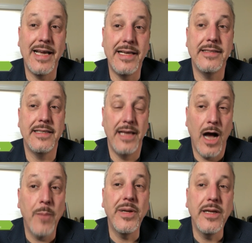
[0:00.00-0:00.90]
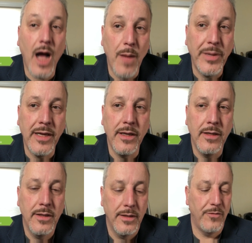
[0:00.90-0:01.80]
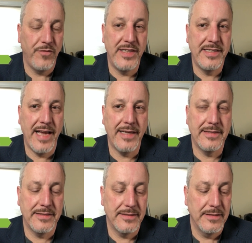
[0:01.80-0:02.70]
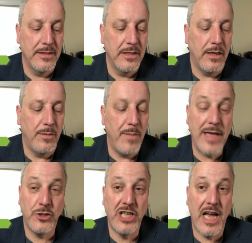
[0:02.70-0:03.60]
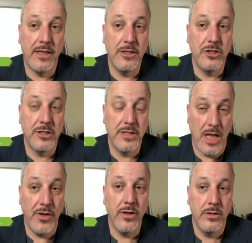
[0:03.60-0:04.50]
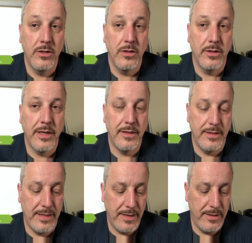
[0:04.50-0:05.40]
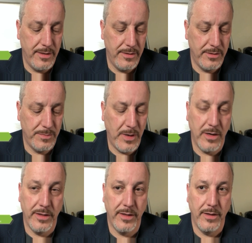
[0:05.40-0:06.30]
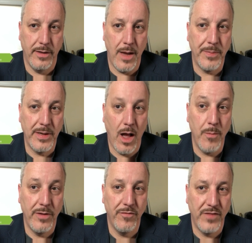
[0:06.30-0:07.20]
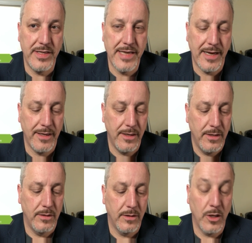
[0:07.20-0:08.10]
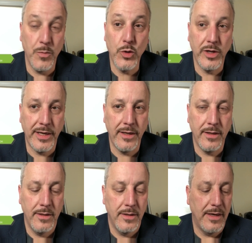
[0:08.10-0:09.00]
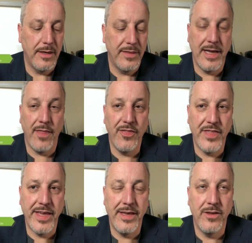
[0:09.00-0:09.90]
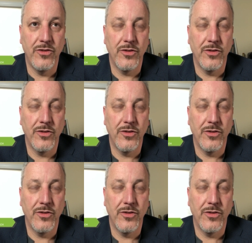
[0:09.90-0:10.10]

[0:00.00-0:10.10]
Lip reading: into the up and coming fintechs. Mass Challenge is another that is part of the up and coming fintech community. The other thing is,